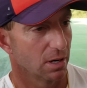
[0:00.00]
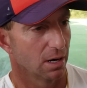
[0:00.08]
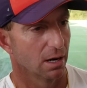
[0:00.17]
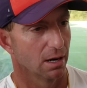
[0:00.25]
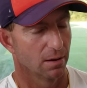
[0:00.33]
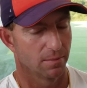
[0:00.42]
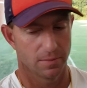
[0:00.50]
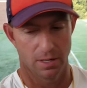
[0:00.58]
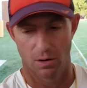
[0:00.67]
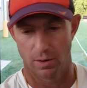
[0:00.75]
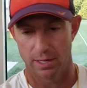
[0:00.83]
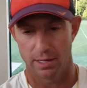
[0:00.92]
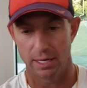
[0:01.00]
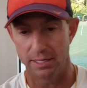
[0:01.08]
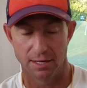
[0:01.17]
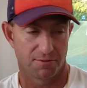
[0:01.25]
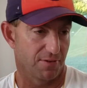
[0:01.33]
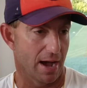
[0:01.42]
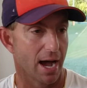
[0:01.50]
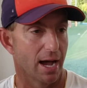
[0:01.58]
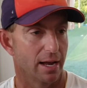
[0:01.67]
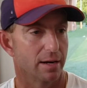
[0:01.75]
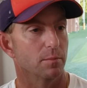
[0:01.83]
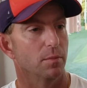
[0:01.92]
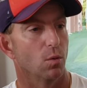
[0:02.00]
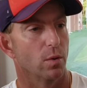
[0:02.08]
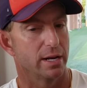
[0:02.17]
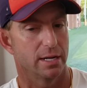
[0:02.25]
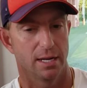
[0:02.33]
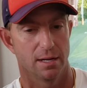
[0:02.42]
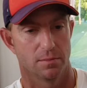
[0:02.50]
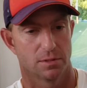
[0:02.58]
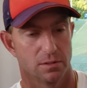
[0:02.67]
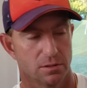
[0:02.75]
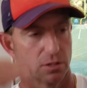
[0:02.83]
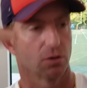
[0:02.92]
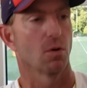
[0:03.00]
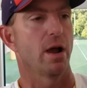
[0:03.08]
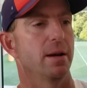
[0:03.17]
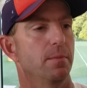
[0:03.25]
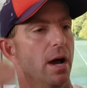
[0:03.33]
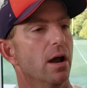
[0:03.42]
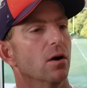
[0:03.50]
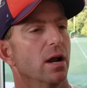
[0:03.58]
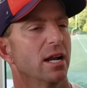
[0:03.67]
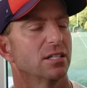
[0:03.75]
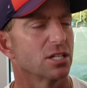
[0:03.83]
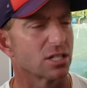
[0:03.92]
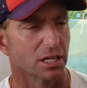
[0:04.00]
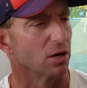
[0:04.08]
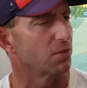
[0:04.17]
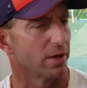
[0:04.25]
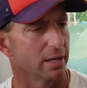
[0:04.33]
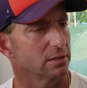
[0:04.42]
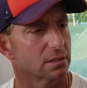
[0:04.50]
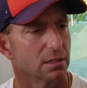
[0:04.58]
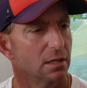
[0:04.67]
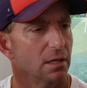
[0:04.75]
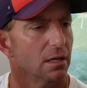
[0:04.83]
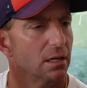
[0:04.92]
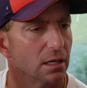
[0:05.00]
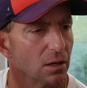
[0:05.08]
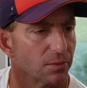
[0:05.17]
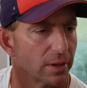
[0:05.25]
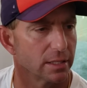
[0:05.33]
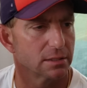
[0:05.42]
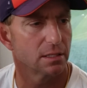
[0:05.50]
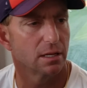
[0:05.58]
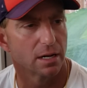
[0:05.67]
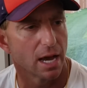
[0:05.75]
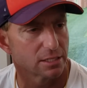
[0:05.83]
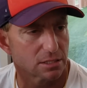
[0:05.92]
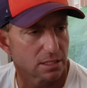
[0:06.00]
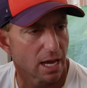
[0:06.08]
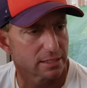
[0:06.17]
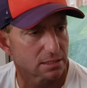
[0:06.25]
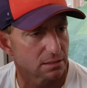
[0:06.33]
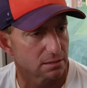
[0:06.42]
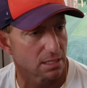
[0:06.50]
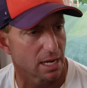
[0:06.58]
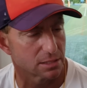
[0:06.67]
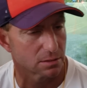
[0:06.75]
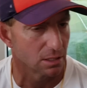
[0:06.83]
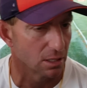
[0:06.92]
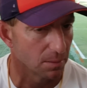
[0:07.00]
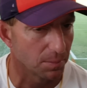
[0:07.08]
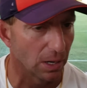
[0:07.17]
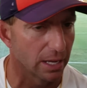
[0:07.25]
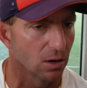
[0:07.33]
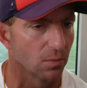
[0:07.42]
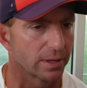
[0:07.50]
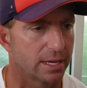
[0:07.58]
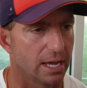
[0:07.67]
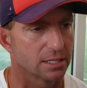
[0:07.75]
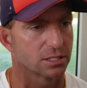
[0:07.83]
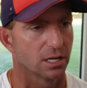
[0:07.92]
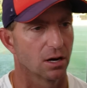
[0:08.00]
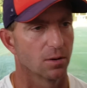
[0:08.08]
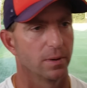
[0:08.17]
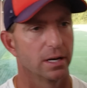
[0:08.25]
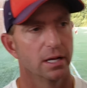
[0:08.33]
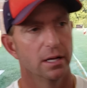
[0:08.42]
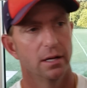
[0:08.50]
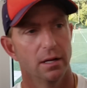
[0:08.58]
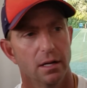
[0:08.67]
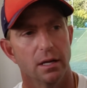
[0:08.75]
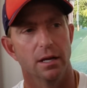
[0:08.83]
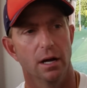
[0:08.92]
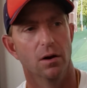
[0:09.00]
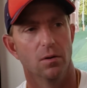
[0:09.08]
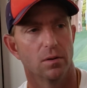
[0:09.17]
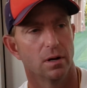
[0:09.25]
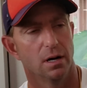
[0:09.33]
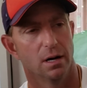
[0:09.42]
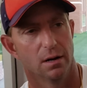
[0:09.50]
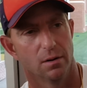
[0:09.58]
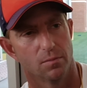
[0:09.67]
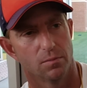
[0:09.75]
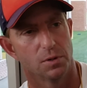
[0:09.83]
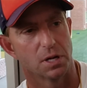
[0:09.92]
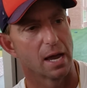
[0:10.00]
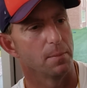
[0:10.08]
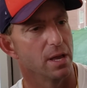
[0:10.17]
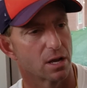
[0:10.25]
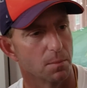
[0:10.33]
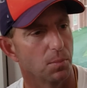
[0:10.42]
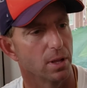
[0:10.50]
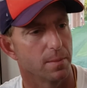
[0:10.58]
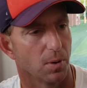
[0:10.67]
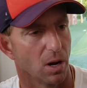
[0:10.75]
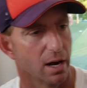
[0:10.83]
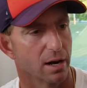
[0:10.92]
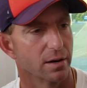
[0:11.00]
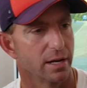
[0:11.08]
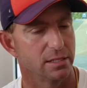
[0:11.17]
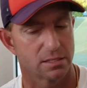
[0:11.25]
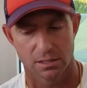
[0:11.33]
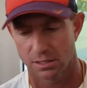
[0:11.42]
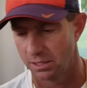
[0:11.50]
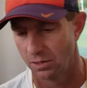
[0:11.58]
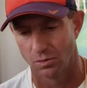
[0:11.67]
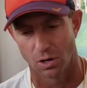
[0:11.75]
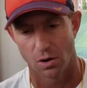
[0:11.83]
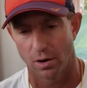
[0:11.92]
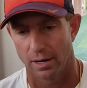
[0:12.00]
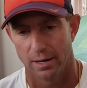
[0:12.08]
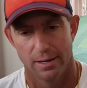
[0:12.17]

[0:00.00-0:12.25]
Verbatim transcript: Um, you know, he, he did fine, but we need him to grade better. And it's just little things little things. You know, nice, nice, nice uh, play on the catch there, but you know, uh, you got he's just still learning.